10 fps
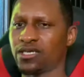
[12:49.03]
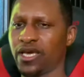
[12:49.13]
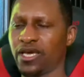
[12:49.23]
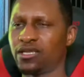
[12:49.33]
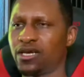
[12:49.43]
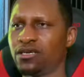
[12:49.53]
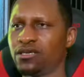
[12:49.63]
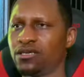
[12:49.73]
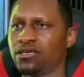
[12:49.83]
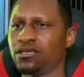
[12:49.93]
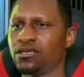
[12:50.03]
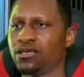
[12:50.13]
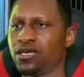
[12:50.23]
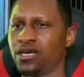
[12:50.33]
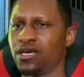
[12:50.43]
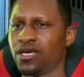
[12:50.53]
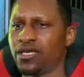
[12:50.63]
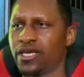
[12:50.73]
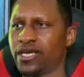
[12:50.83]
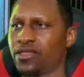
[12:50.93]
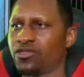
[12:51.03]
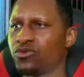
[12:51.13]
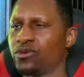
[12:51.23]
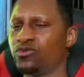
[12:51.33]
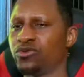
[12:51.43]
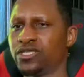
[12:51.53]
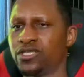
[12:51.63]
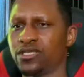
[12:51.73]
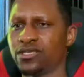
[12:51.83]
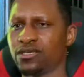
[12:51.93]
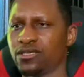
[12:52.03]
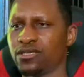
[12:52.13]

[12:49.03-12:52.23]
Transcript: Kayla, and they got 3 points.